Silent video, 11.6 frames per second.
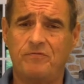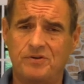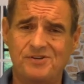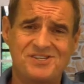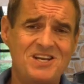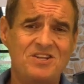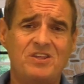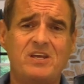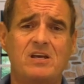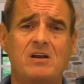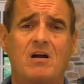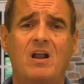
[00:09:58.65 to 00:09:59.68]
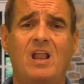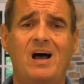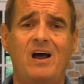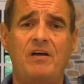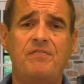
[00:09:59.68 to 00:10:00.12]
If there's anything in our
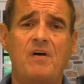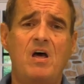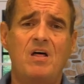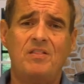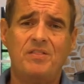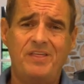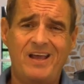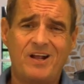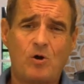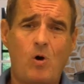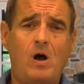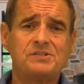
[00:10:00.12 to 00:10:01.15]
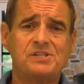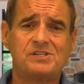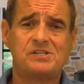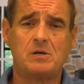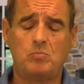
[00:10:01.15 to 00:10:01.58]
life that
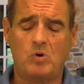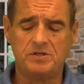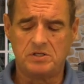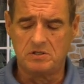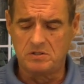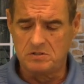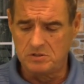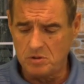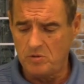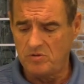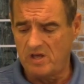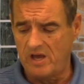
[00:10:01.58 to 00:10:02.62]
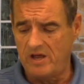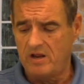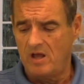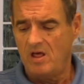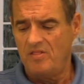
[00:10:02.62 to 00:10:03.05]
causes someone to do that,